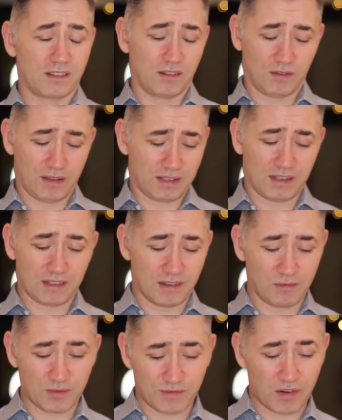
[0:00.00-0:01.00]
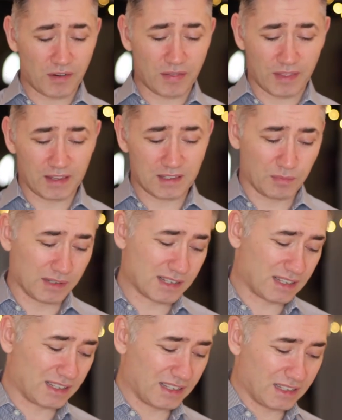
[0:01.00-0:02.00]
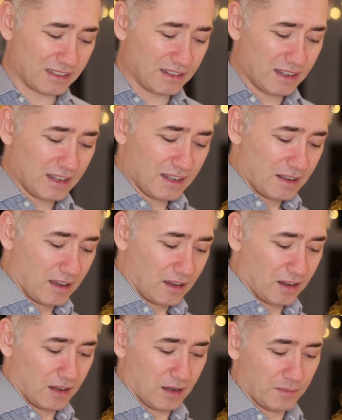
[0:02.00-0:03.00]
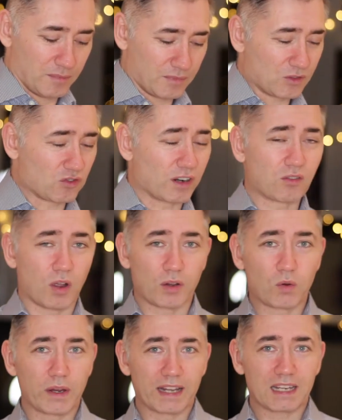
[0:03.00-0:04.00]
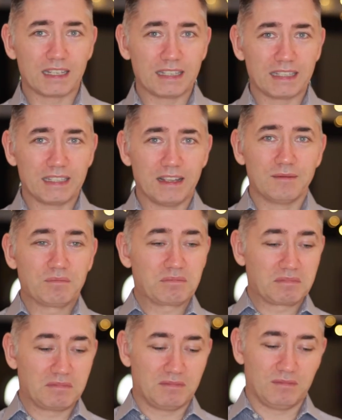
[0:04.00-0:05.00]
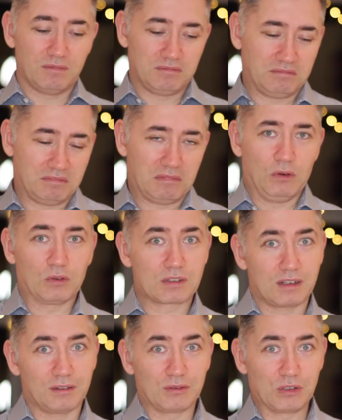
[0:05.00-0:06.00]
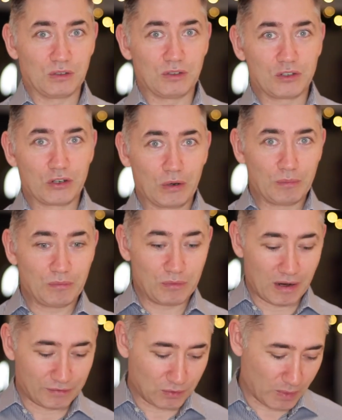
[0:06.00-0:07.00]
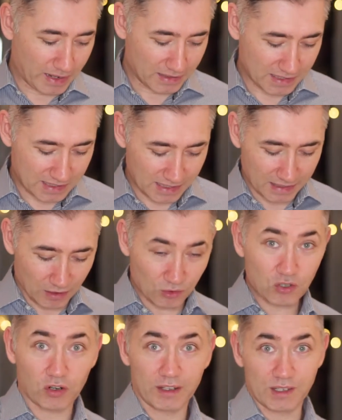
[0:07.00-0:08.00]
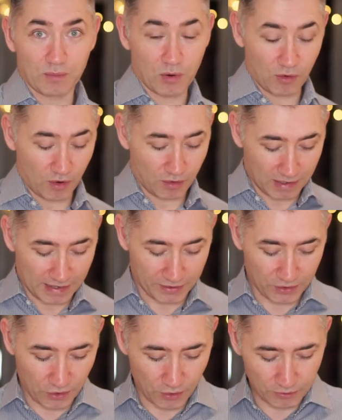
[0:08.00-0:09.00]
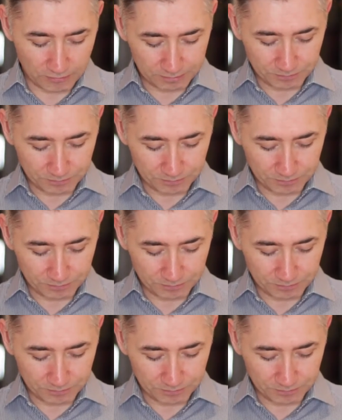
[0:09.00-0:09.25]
So it was very thin to my skin, dried quite quickly. Looks like it'll do the job. We'll have to wait and see. I'll try it tomorrow and let you know.